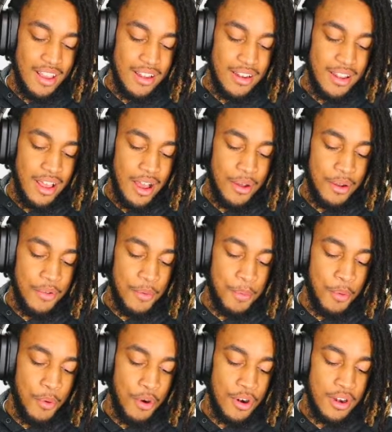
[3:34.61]
the outlet
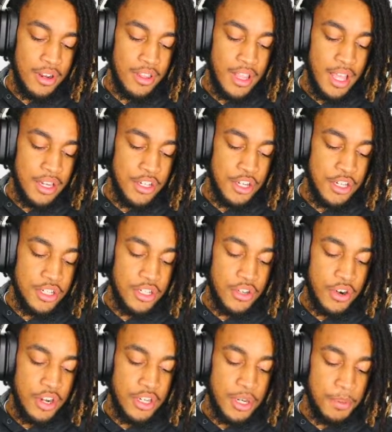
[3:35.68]
reported that judges
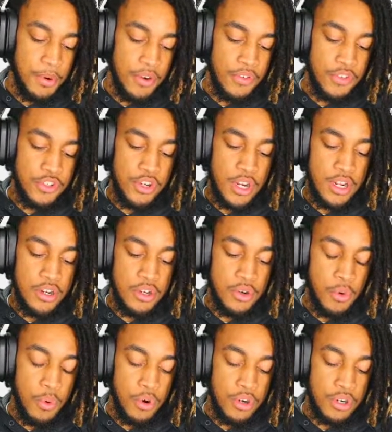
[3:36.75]
grant temporary restraining
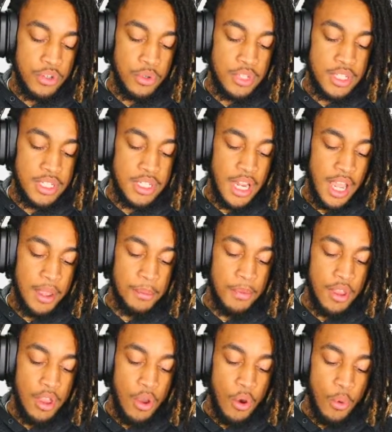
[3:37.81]
orders on this type
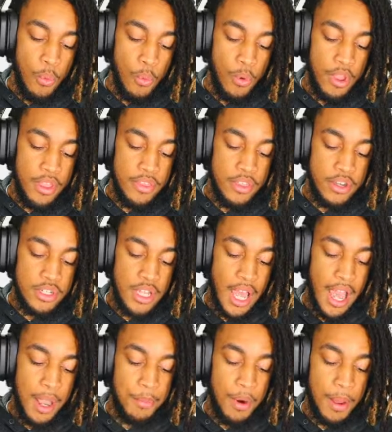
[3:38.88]
when there's a
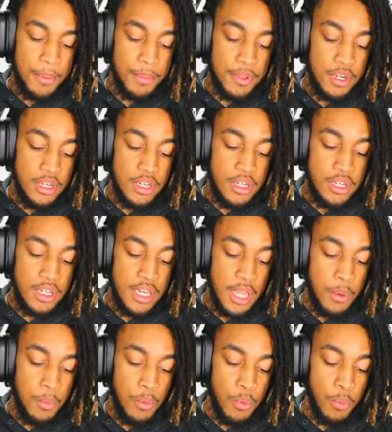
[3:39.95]
high probability that they
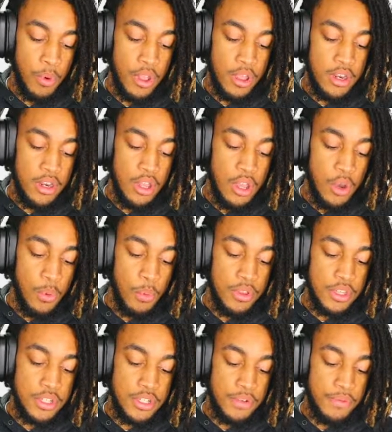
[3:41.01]
will win when
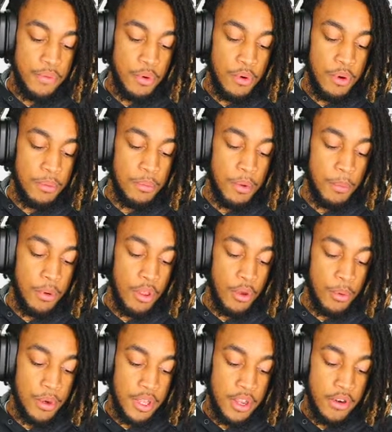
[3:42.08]
there's a
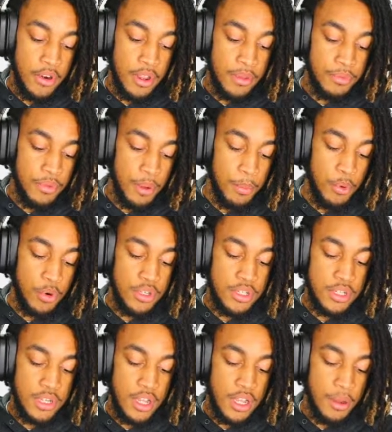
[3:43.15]
full-blown hearing. A portion of